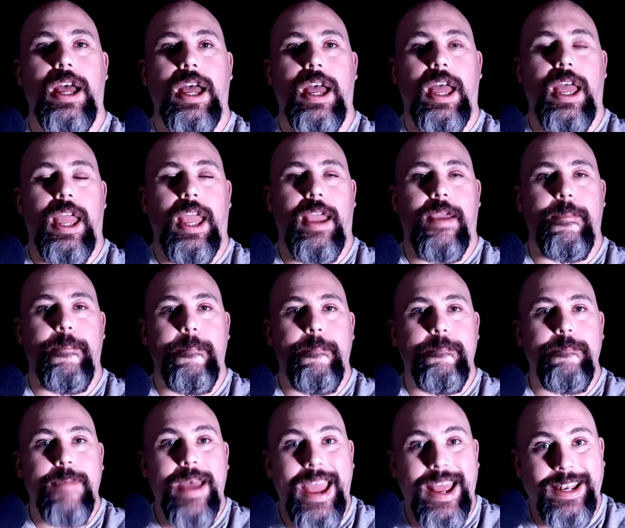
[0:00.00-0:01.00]
it
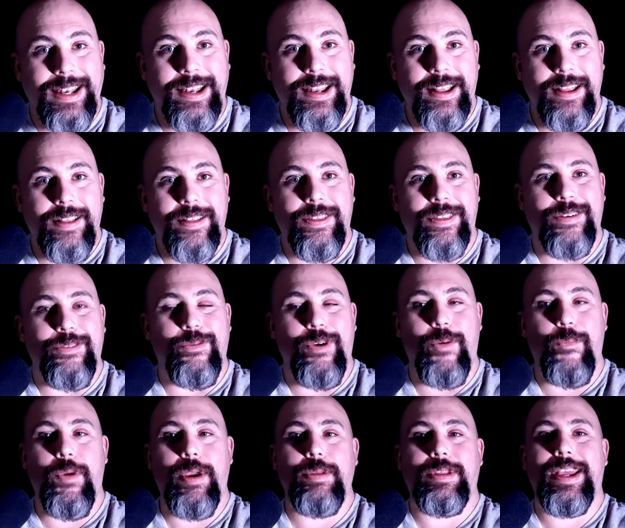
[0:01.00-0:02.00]
meant that when
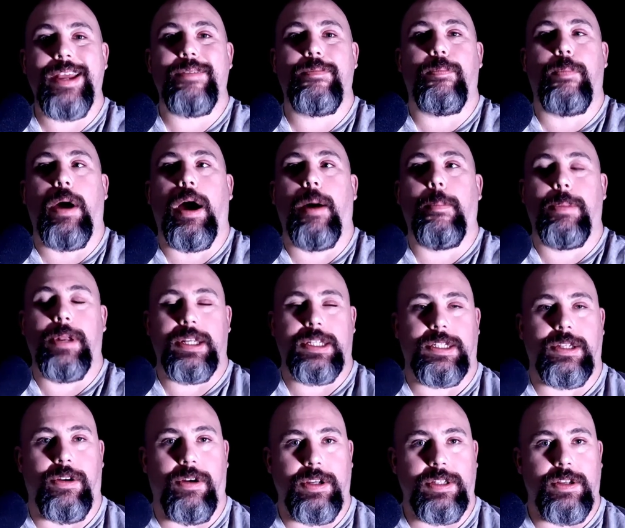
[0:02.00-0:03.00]
we did
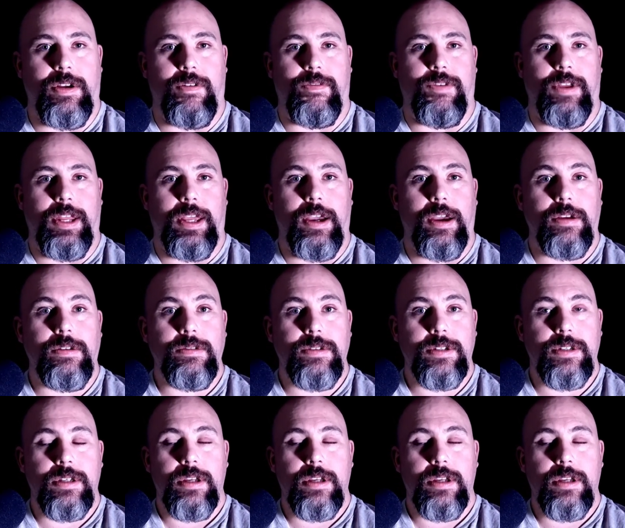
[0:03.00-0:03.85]
publicise our videos,